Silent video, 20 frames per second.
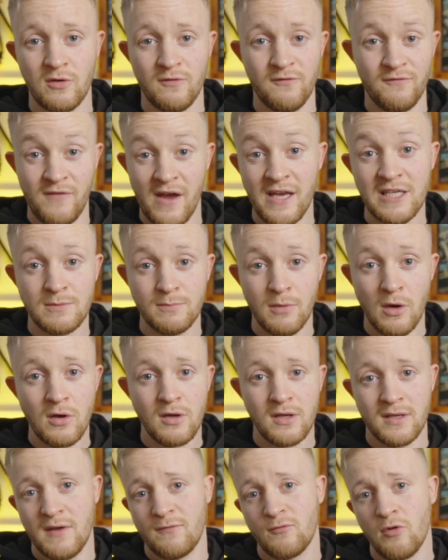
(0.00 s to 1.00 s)
on
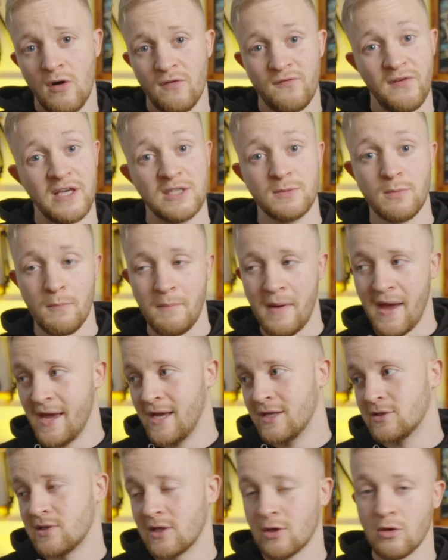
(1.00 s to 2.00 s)
Facebook and they've got a Facebook
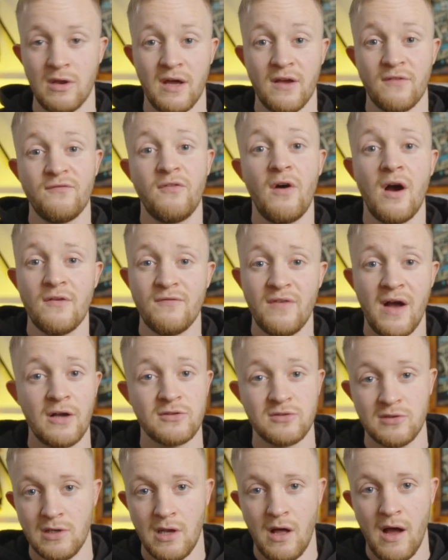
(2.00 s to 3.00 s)
page, they've got like
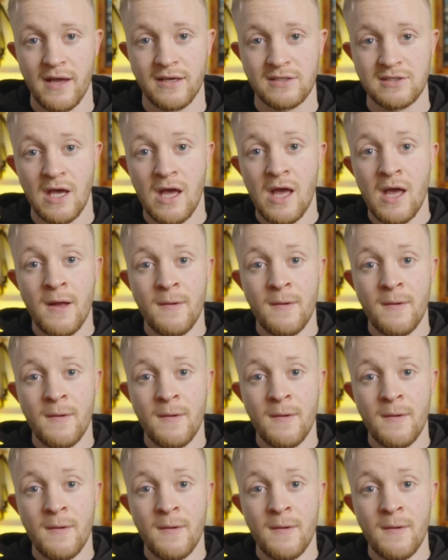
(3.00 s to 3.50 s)
5,000 likes.